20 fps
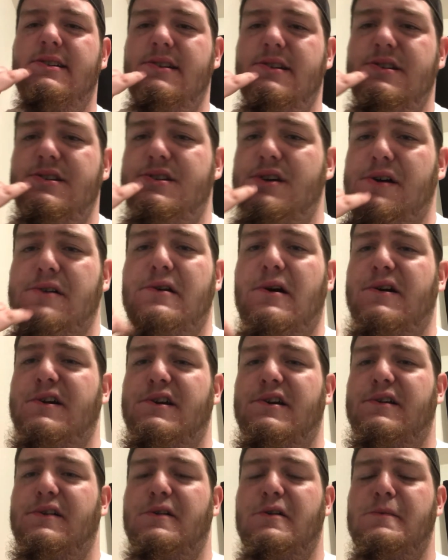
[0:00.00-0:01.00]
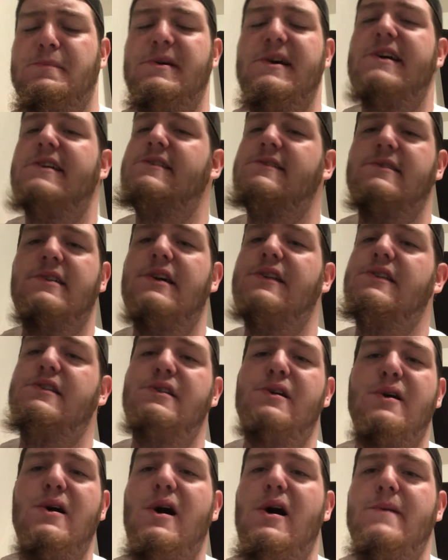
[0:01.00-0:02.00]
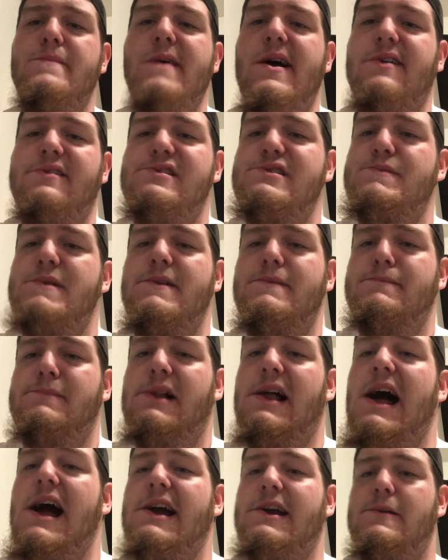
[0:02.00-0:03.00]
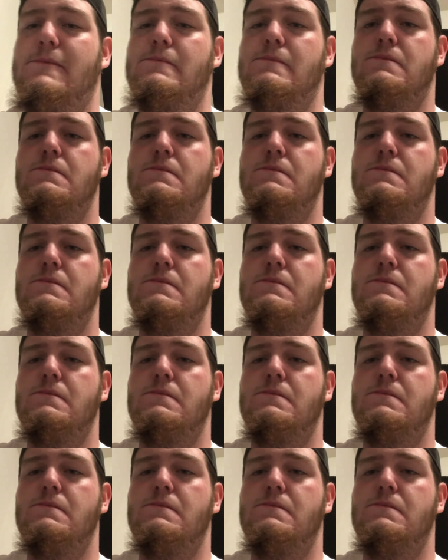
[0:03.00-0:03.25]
suck on it a little bit, and you're automatically spitting black.